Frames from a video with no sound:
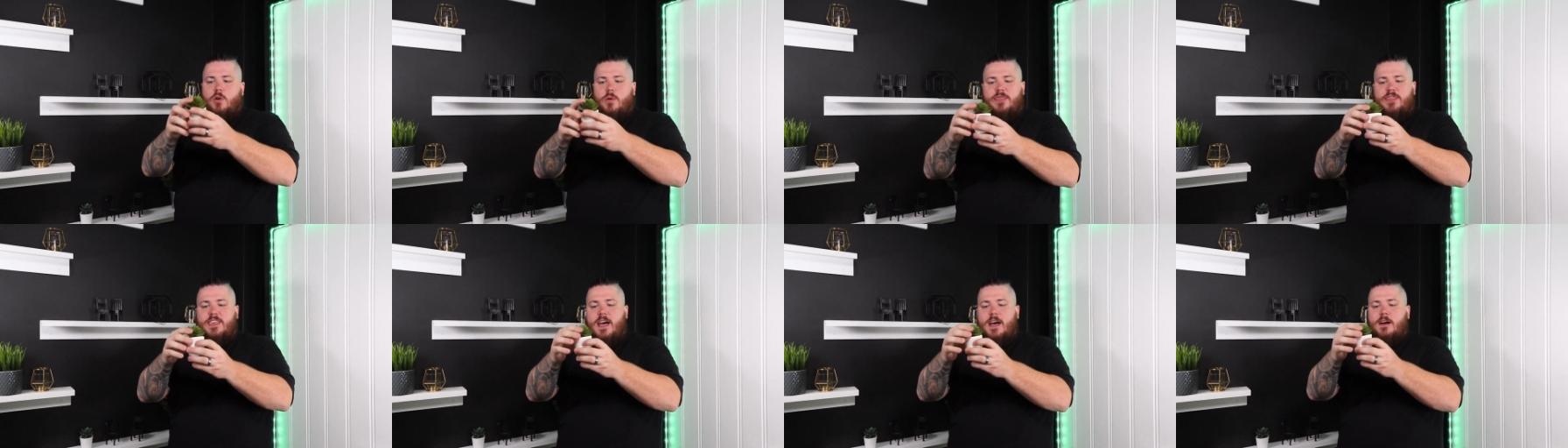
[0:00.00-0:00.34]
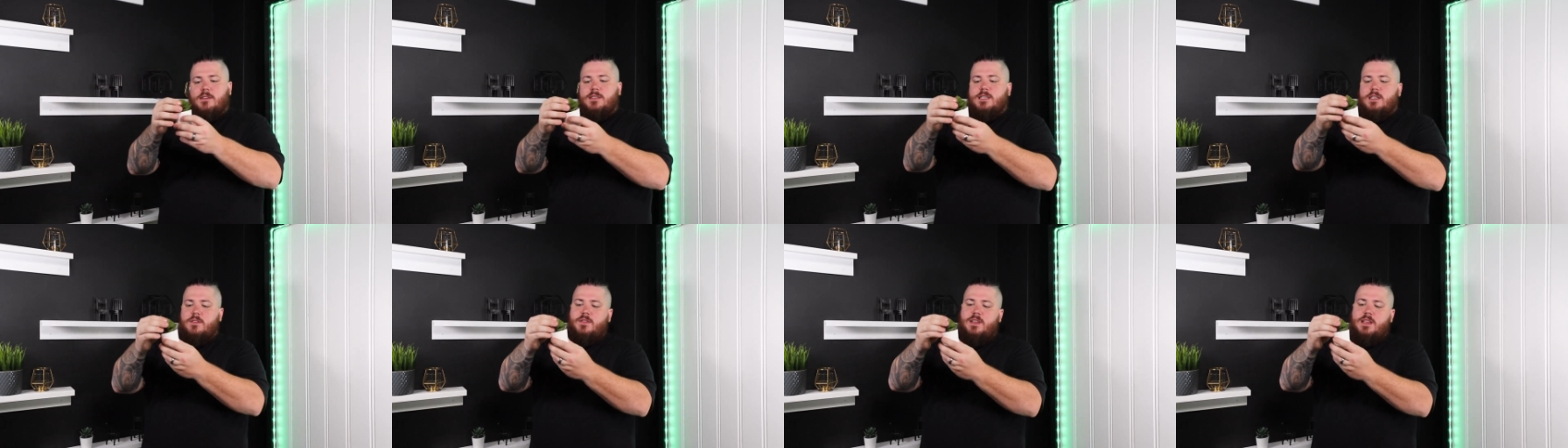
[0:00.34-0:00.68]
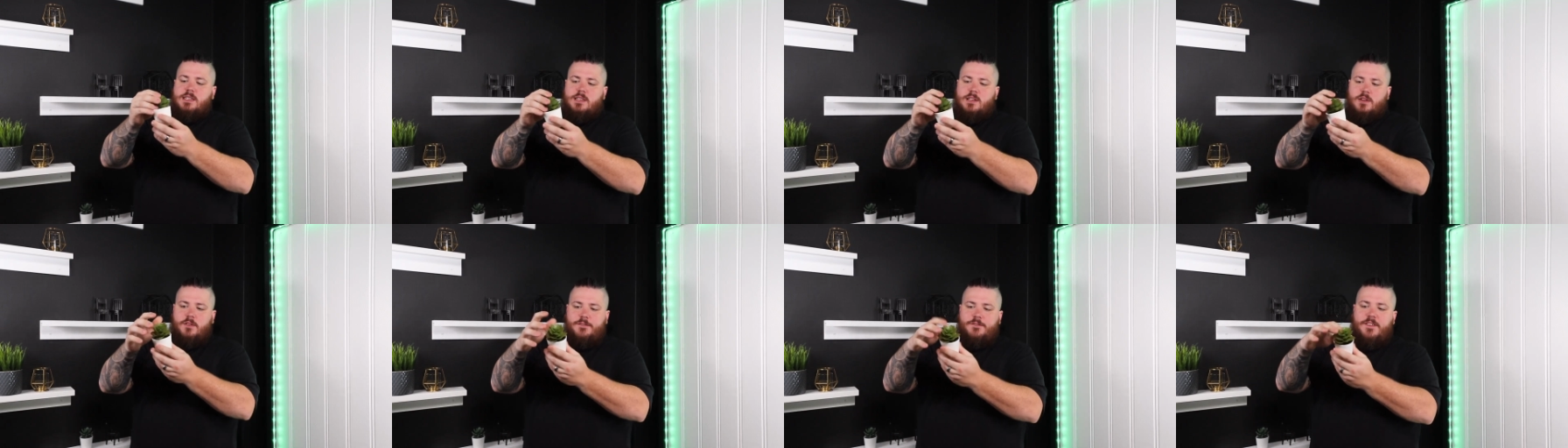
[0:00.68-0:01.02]
a thousand of these
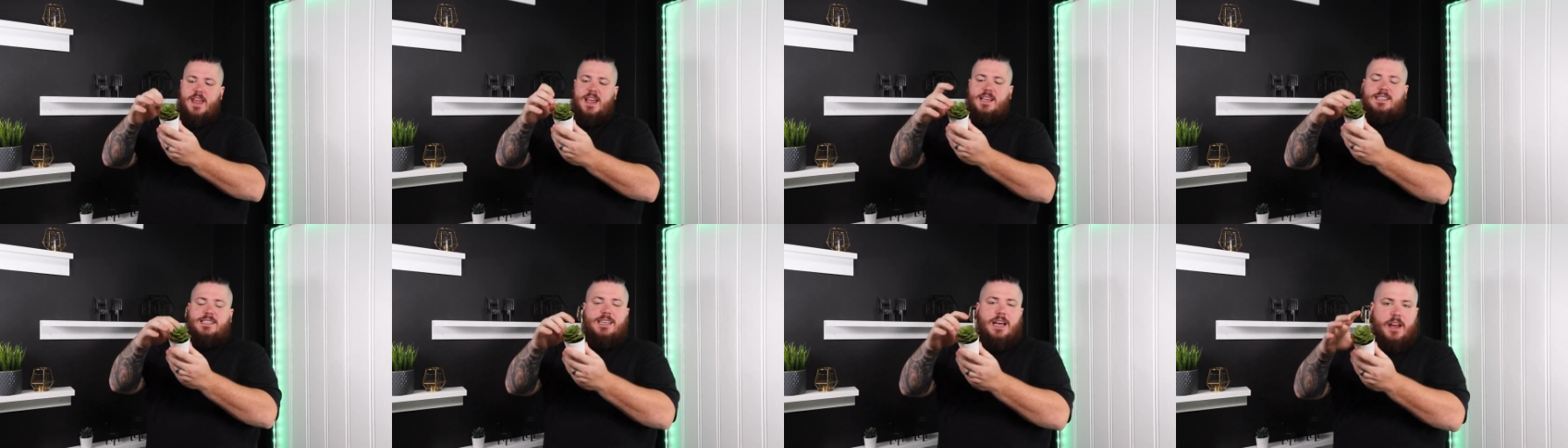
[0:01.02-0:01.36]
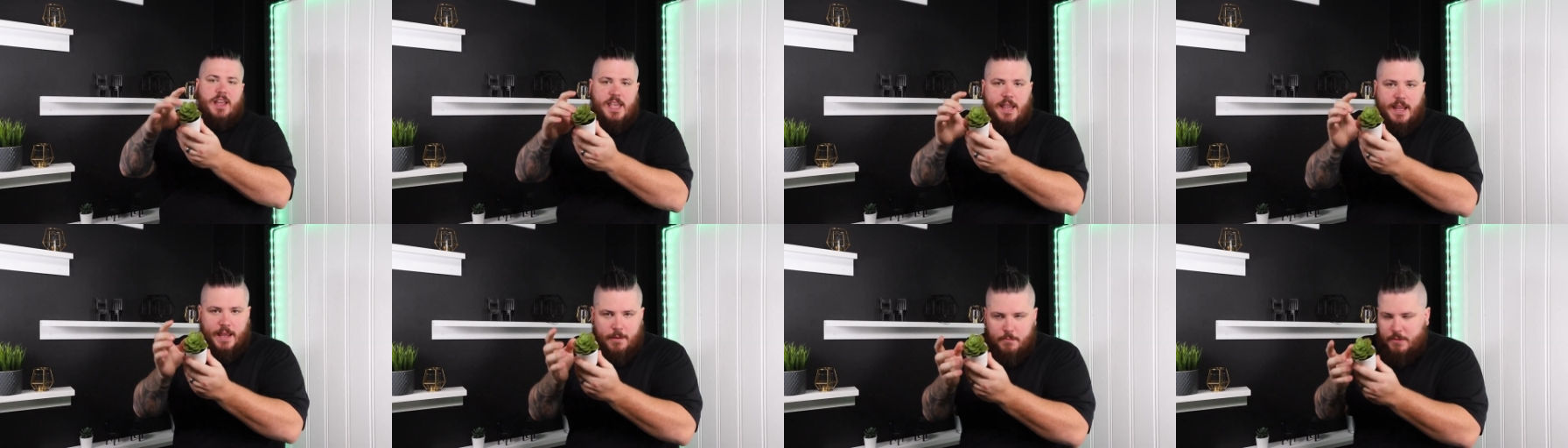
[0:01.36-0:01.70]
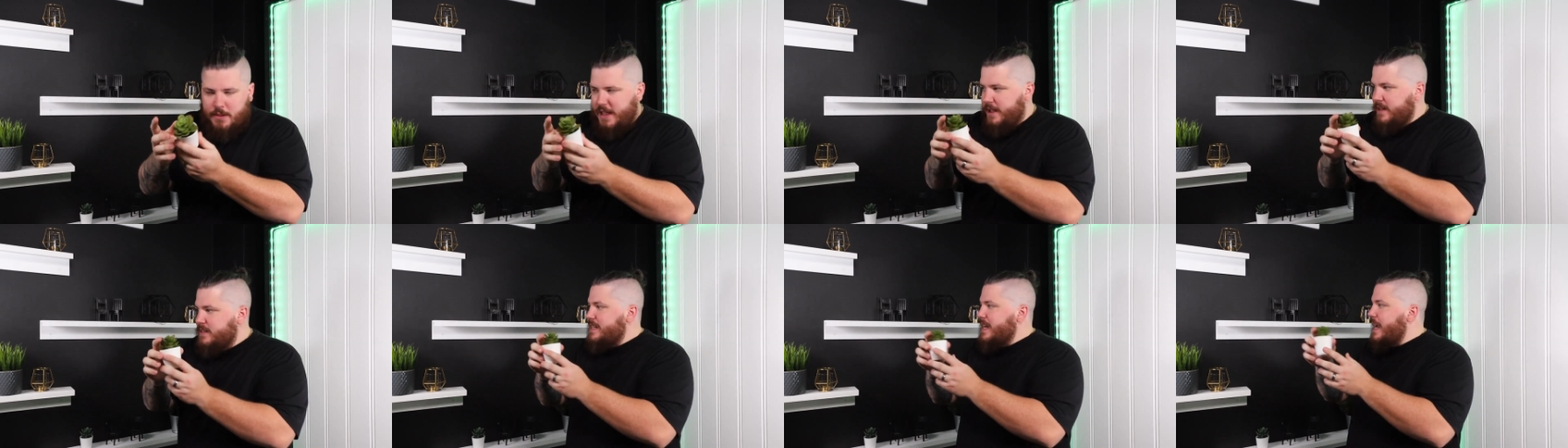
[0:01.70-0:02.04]
little fake succulent
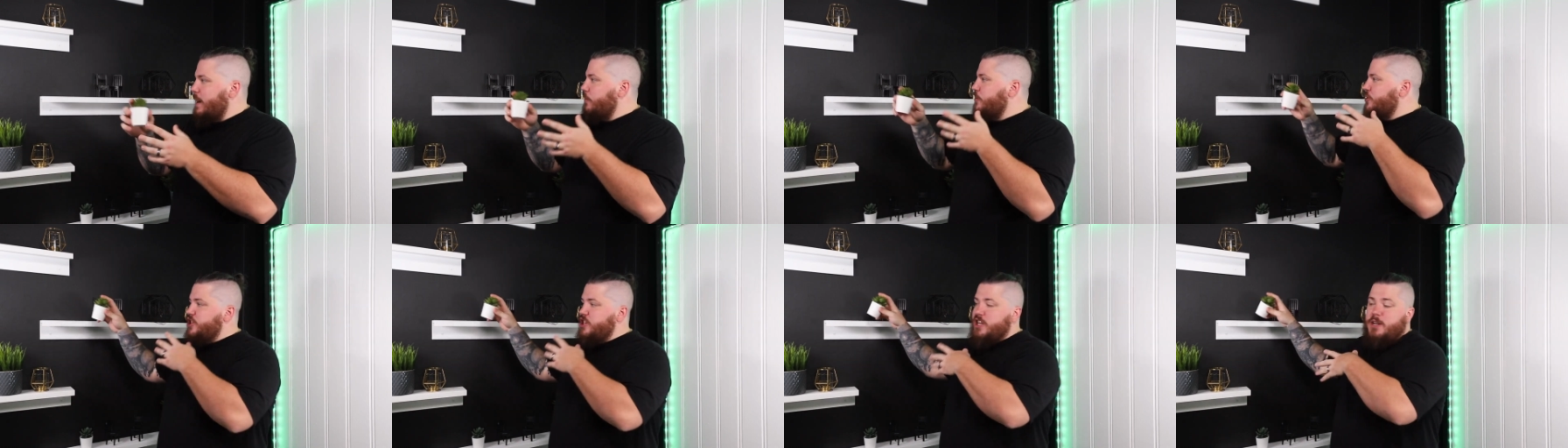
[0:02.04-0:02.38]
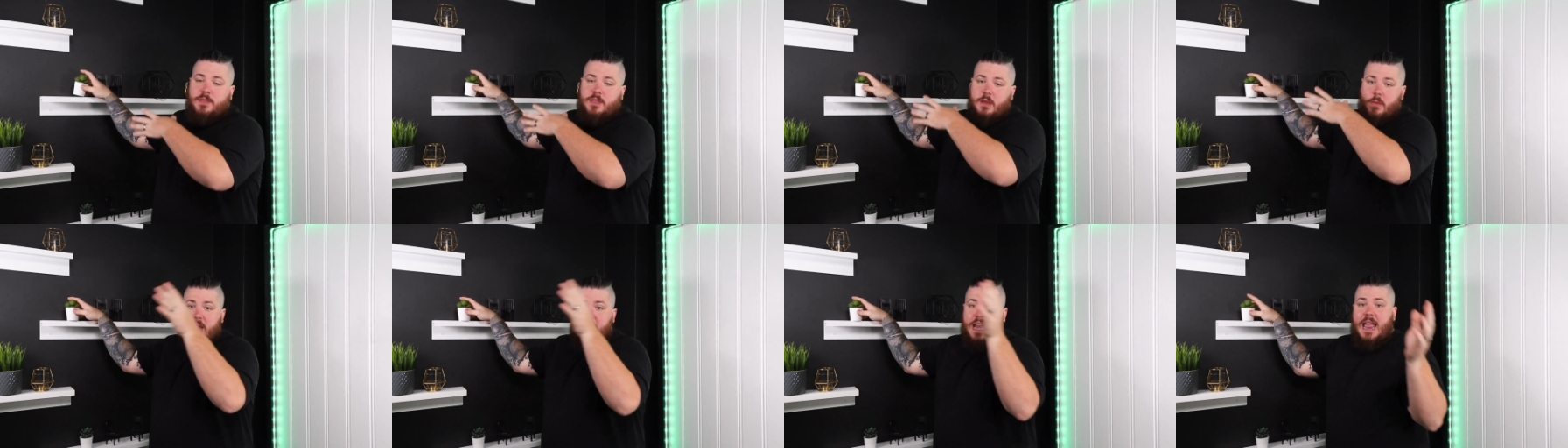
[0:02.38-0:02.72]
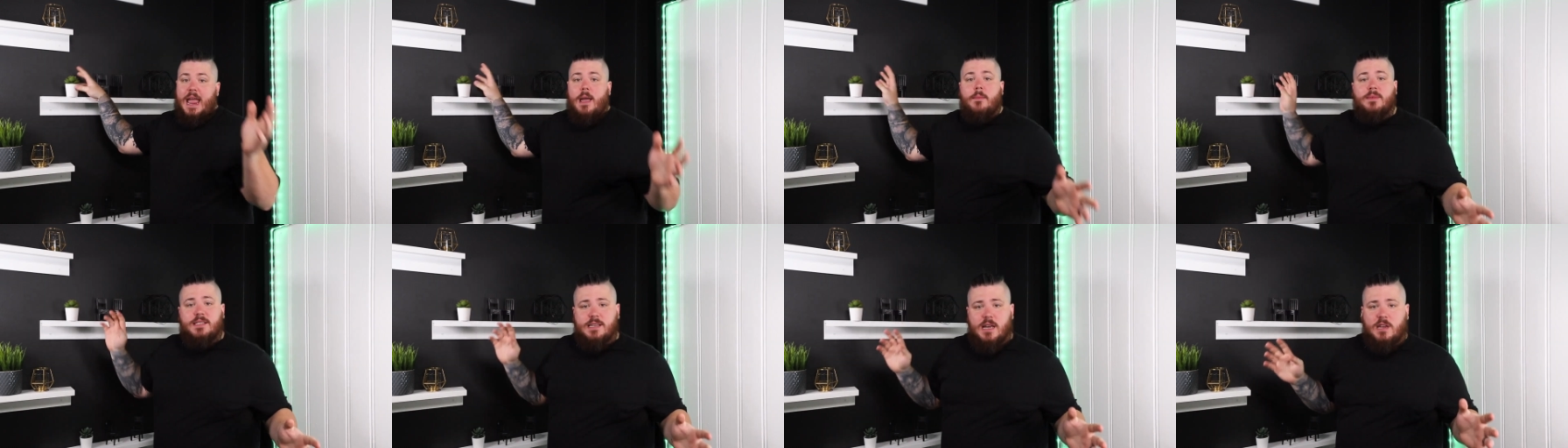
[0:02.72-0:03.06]
plants and I would ship them into
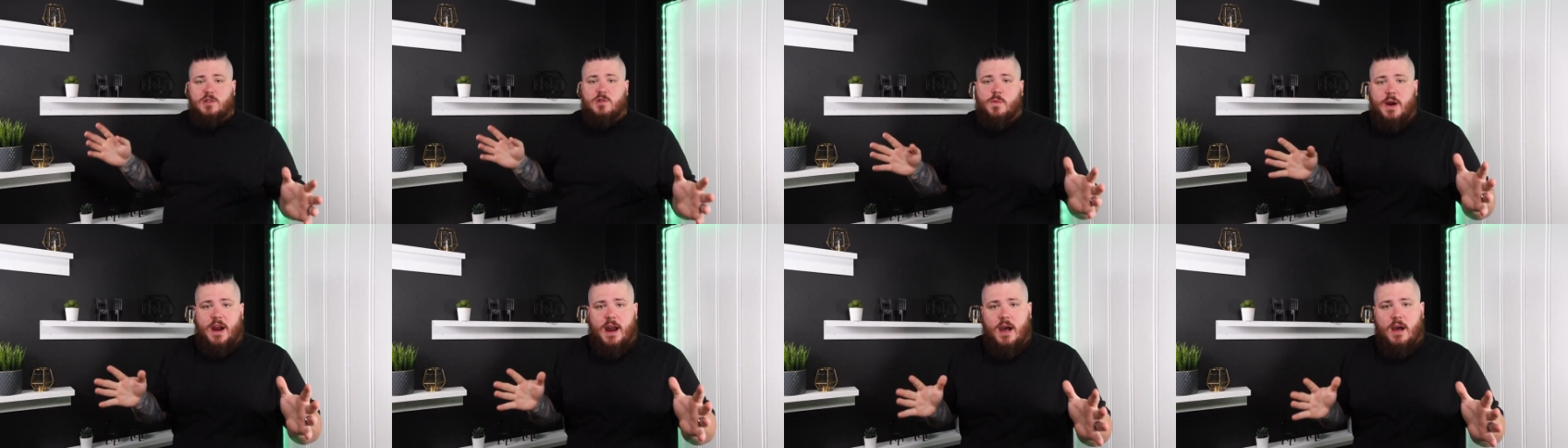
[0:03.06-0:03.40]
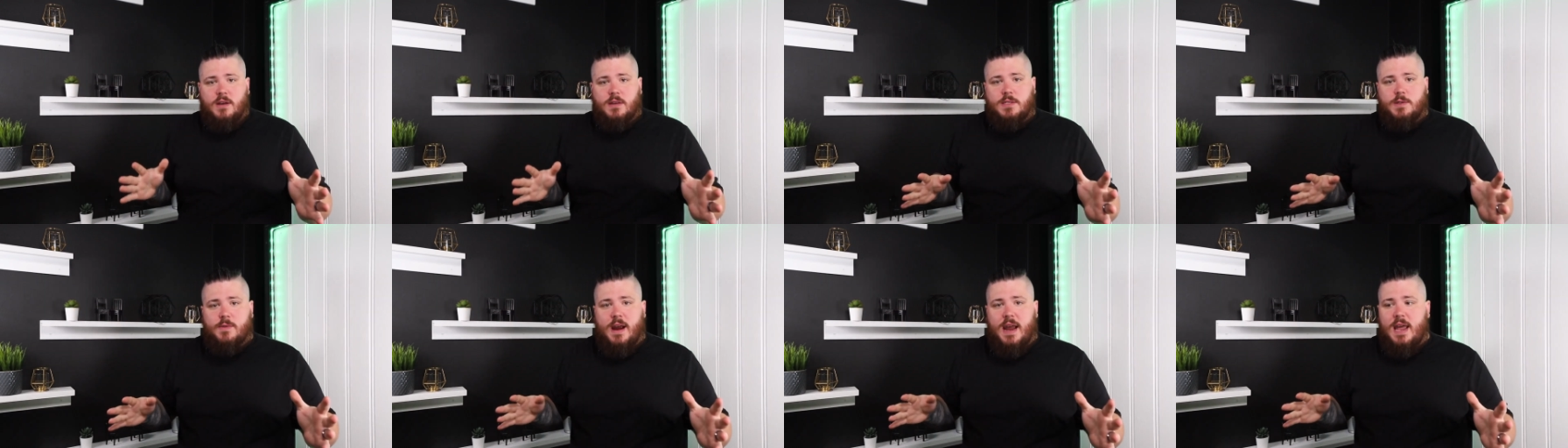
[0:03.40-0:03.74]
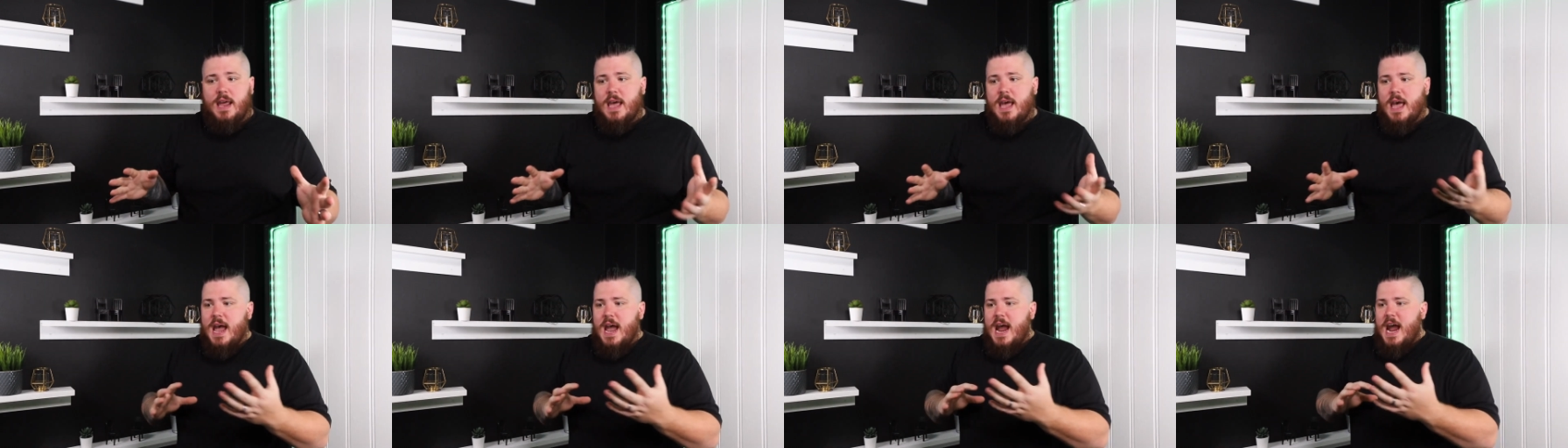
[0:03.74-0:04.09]
Amazon's warehouse, right?